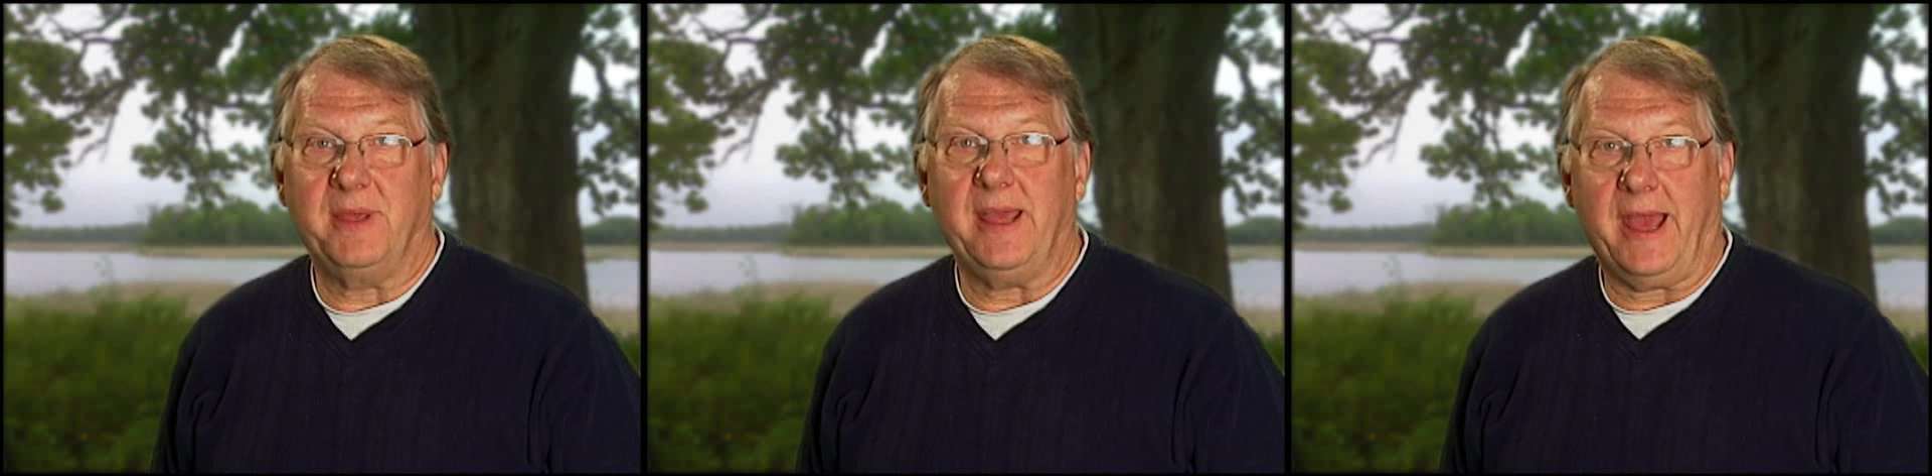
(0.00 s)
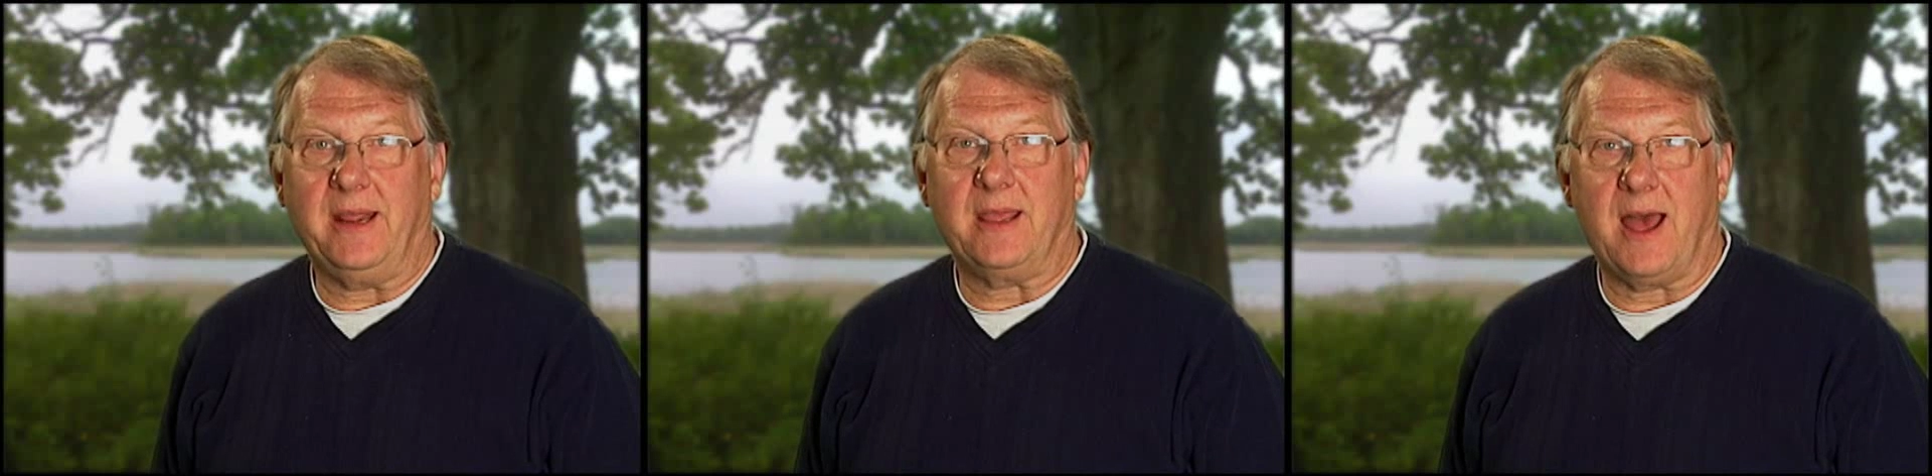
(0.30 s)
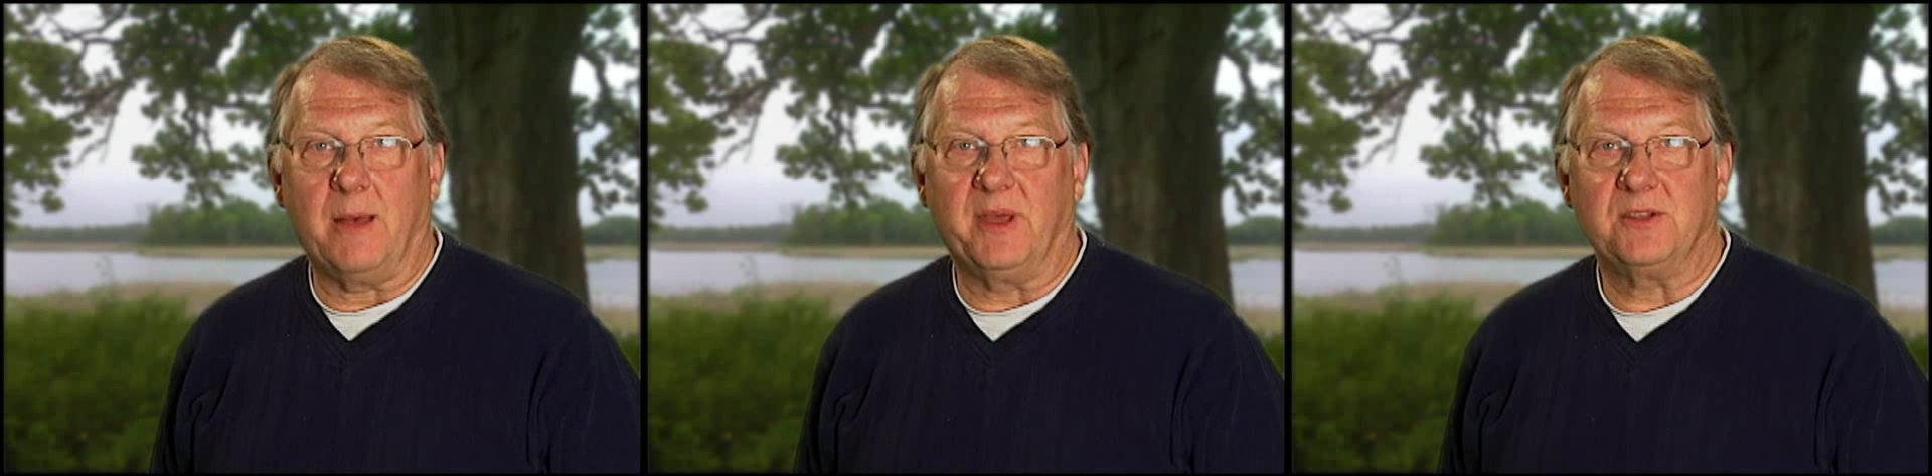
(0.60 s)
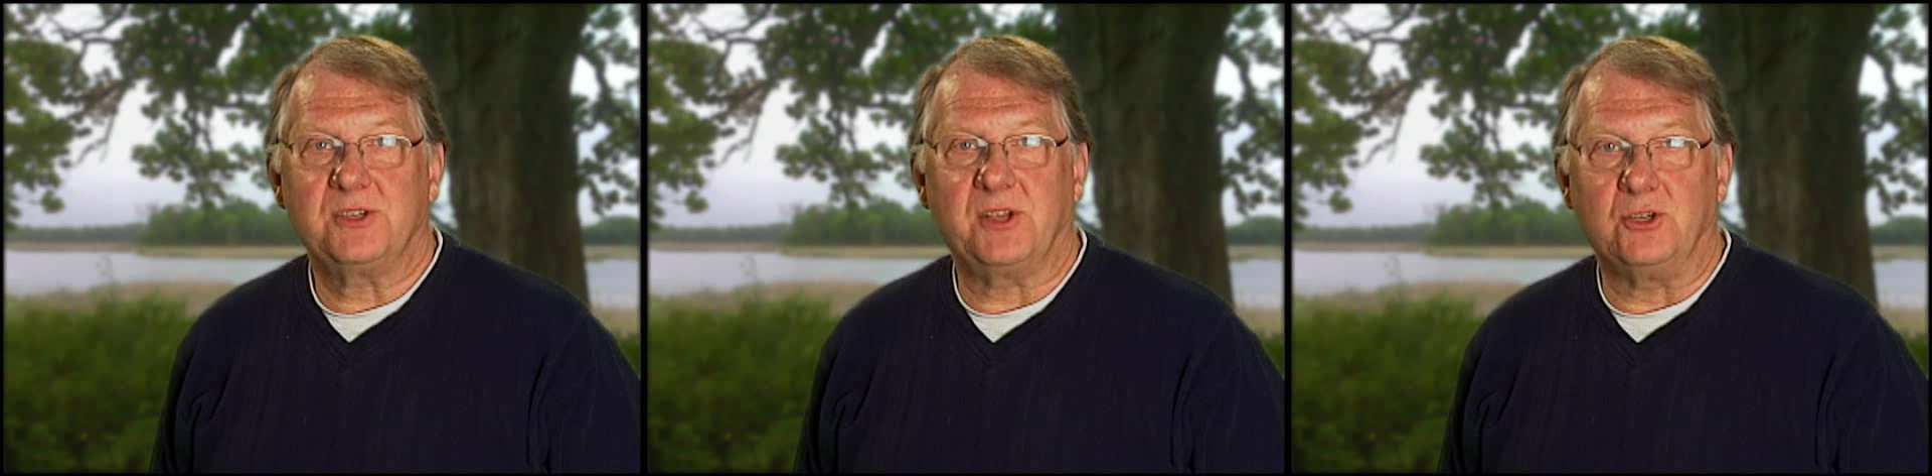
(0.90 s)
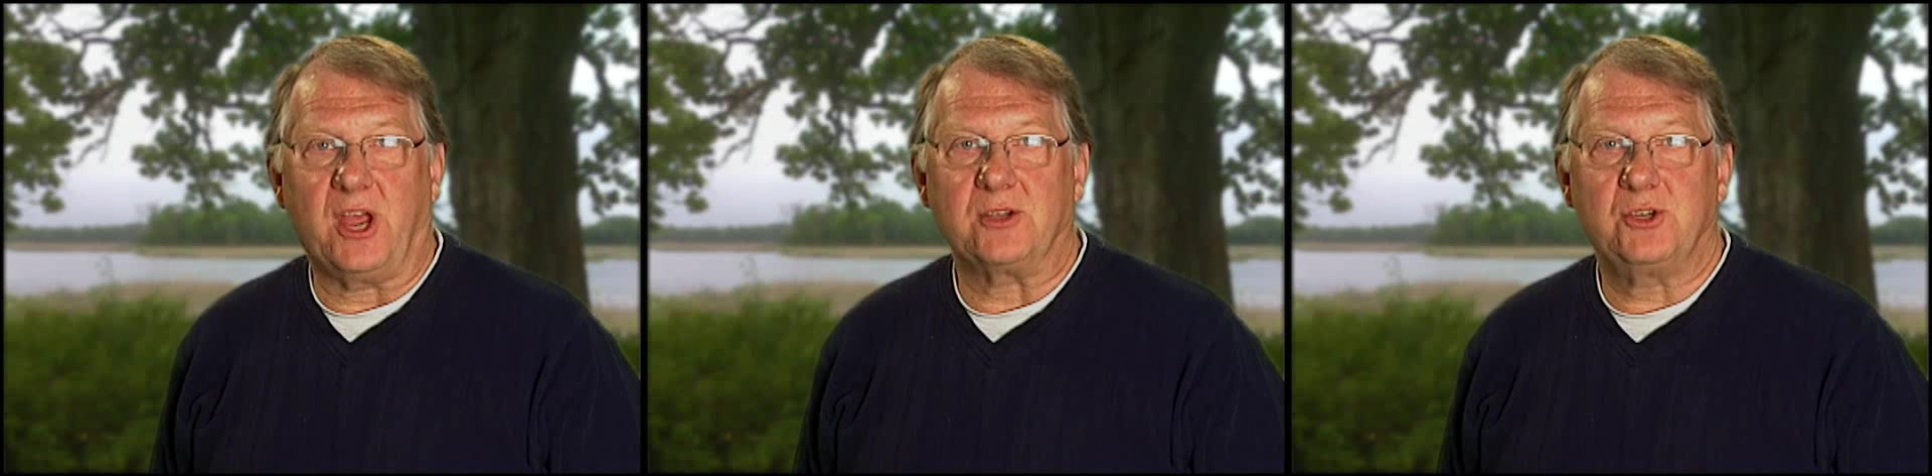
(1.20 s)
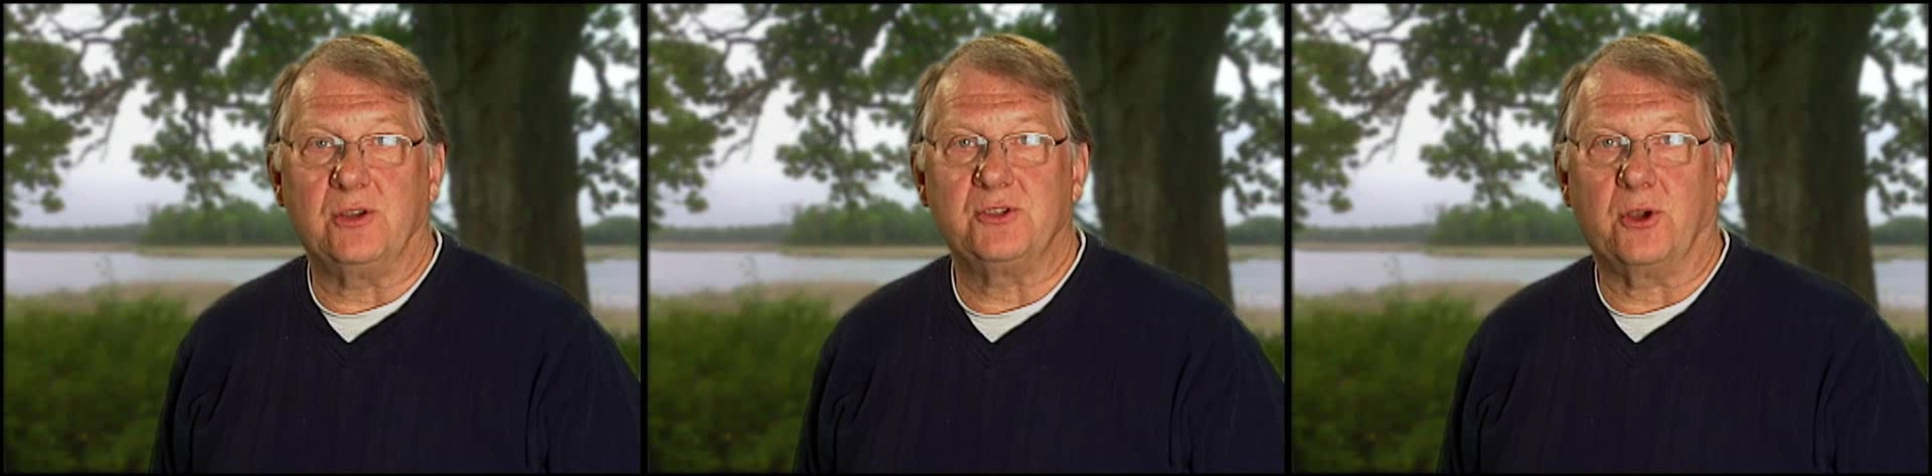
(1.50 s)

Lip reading: me any comments, suggestions,